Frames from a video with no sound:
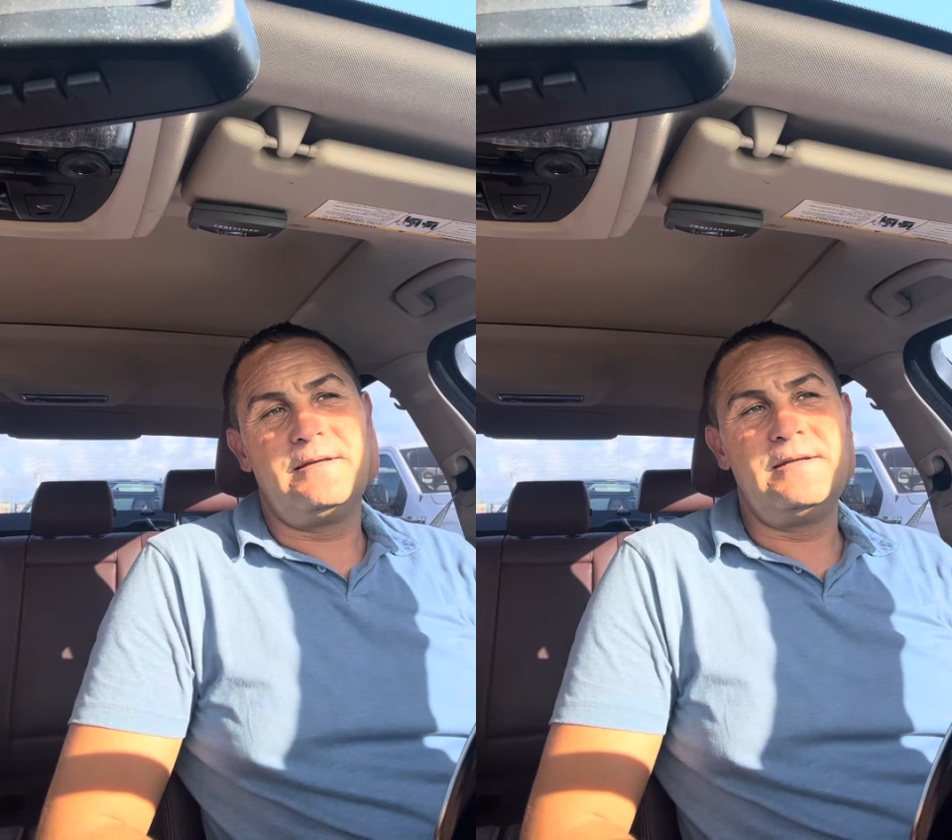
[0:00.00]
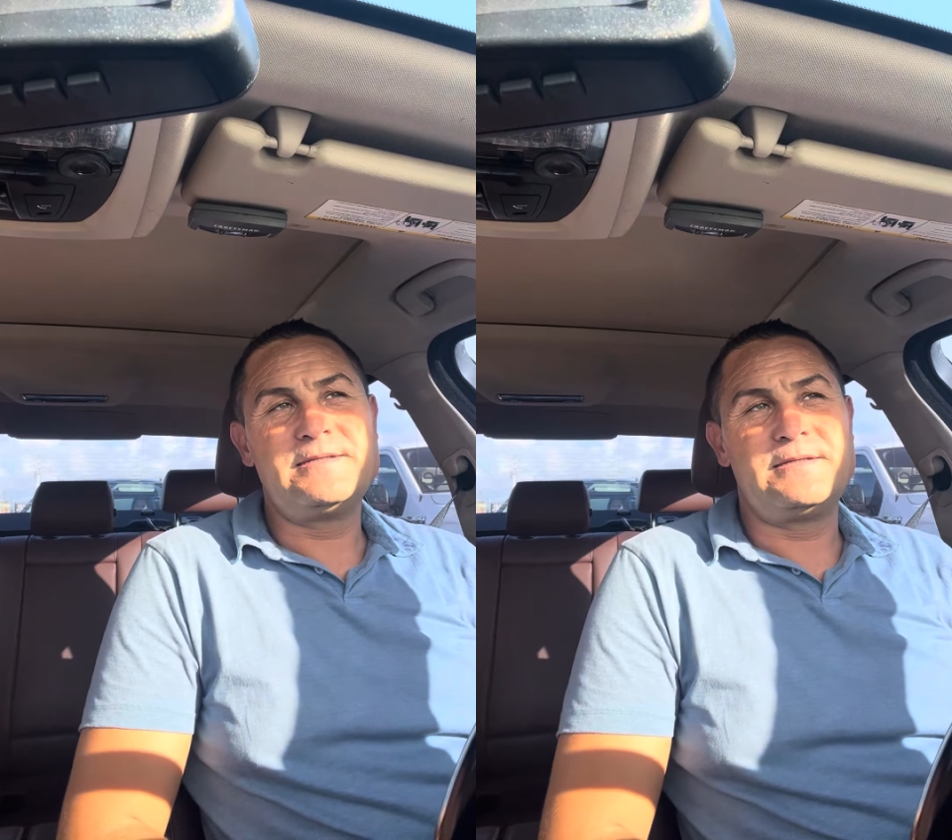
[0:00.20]

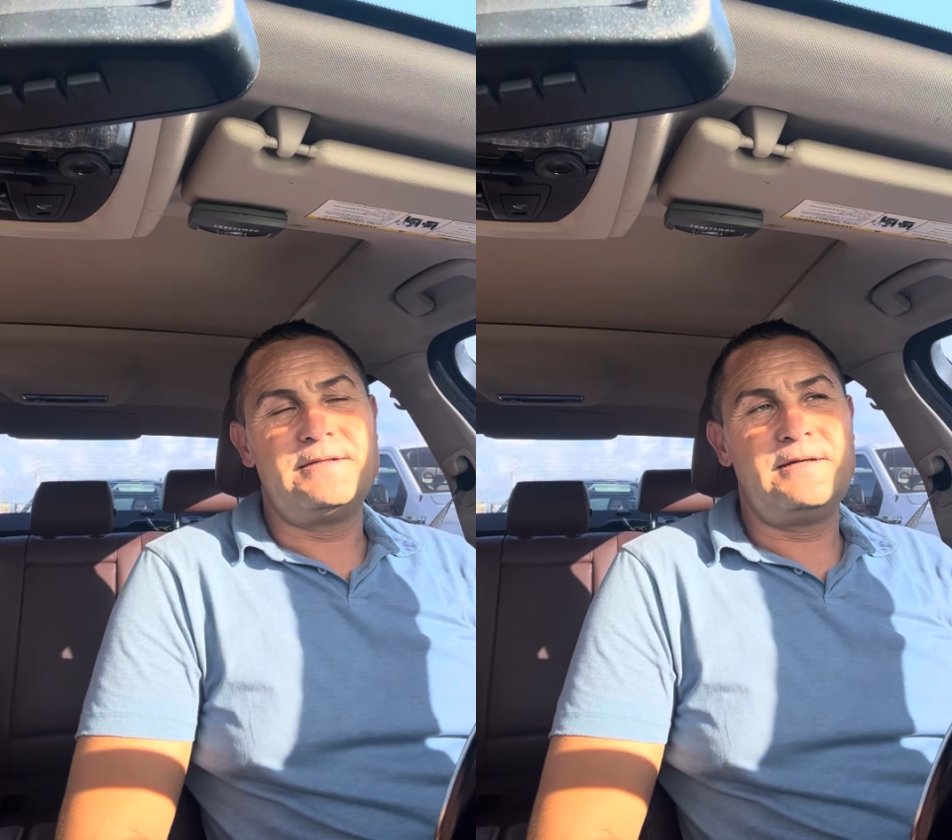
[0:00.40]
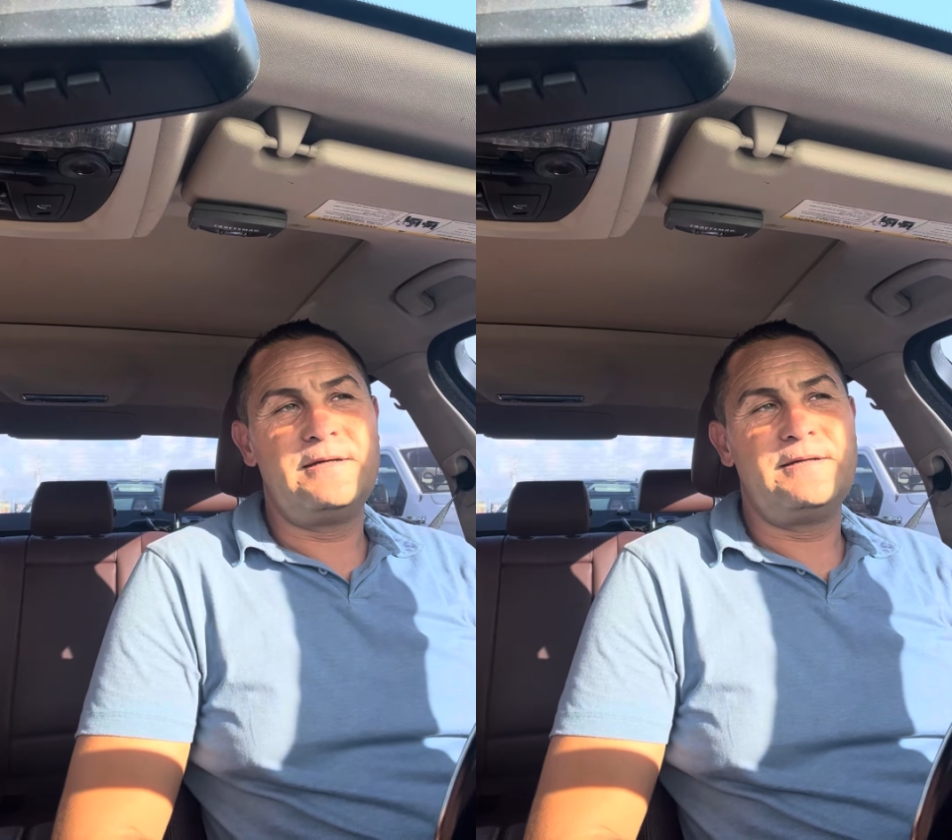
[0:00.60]

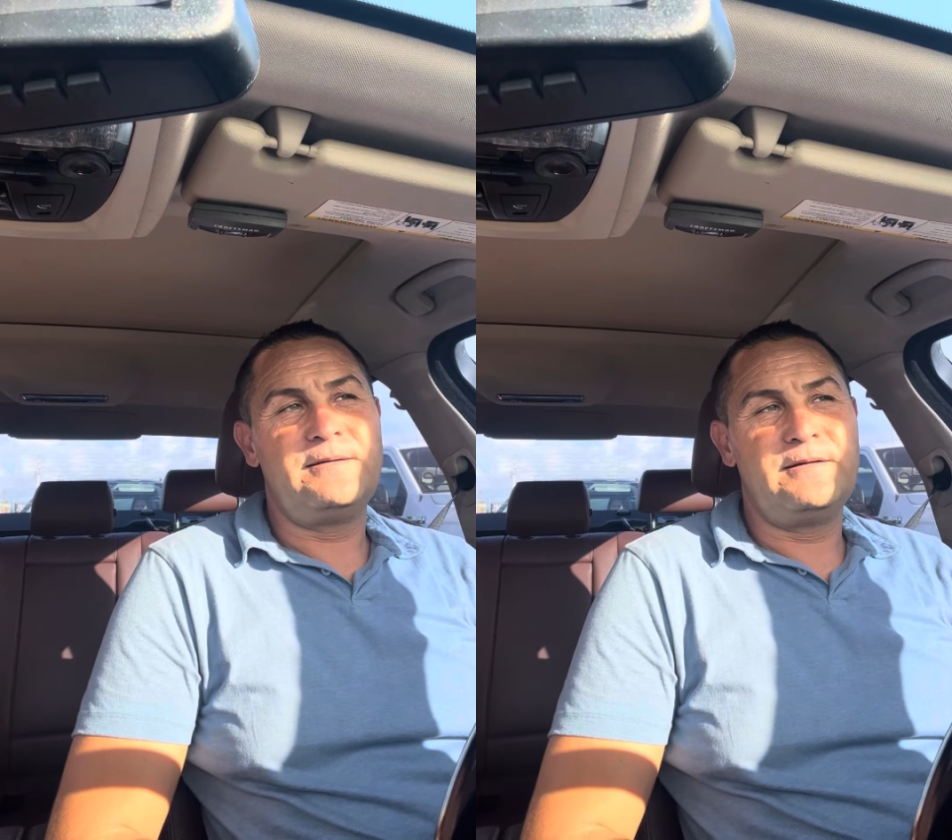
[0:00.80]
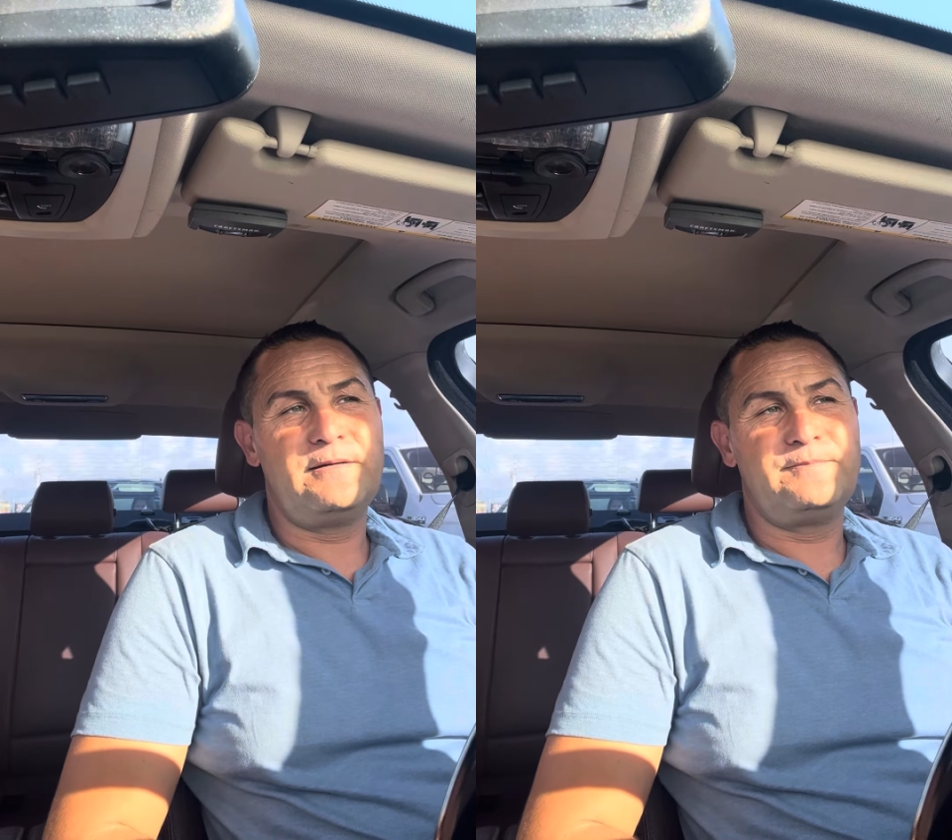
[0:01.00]
Listen,
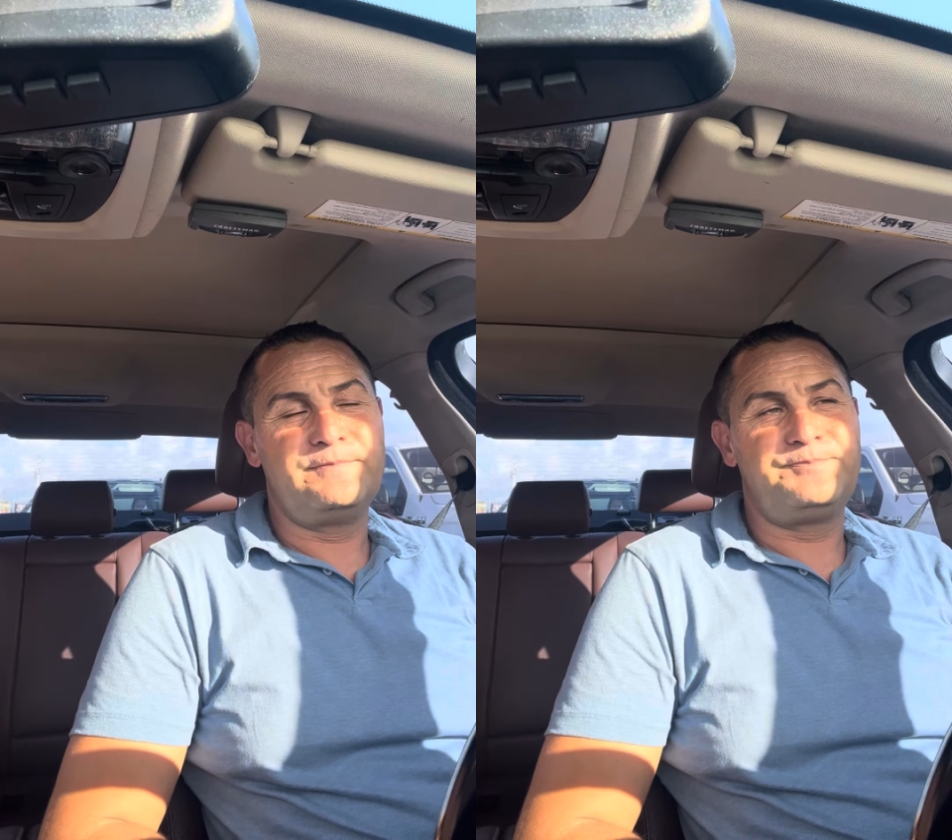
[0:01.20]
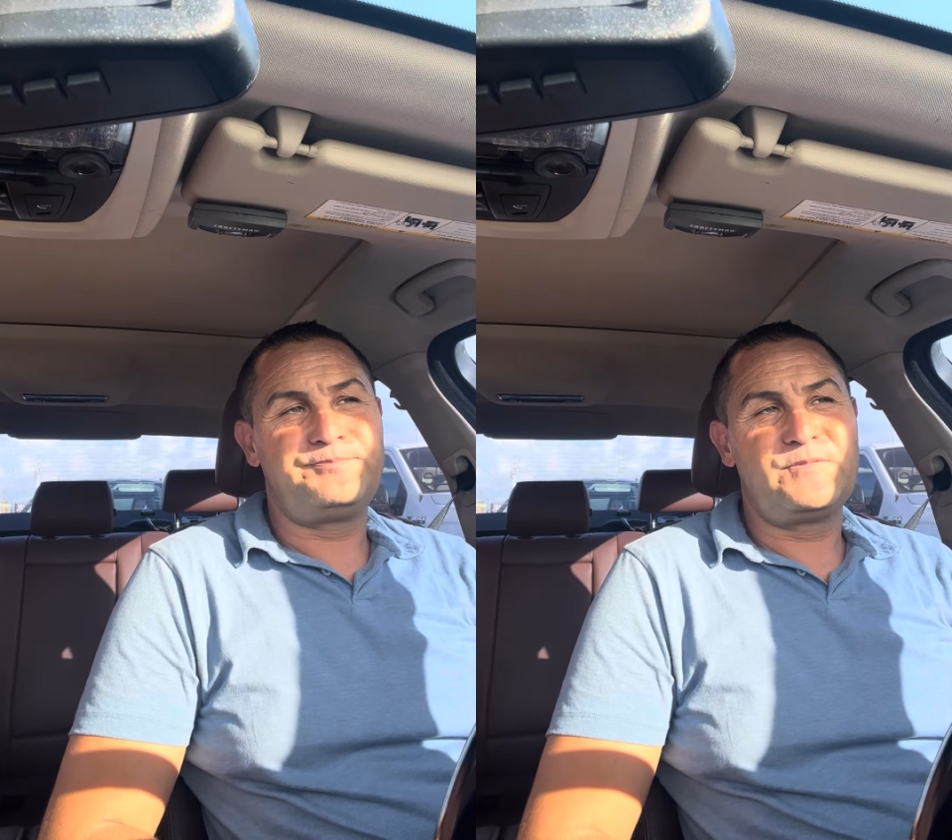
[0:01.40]

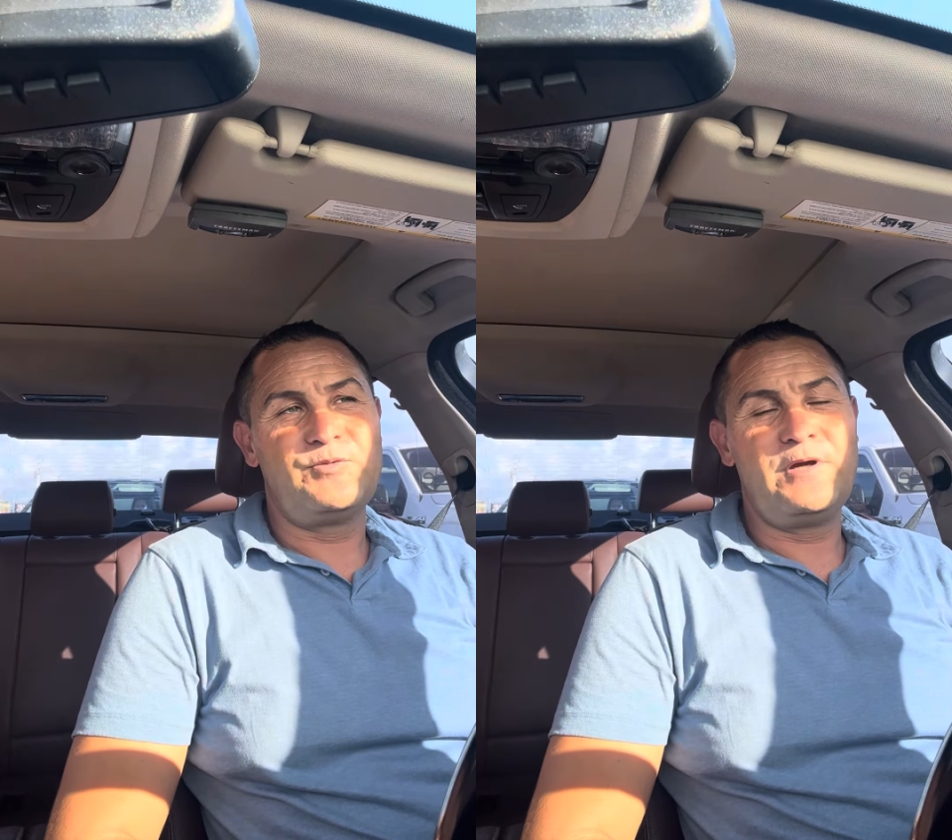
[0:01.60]
we're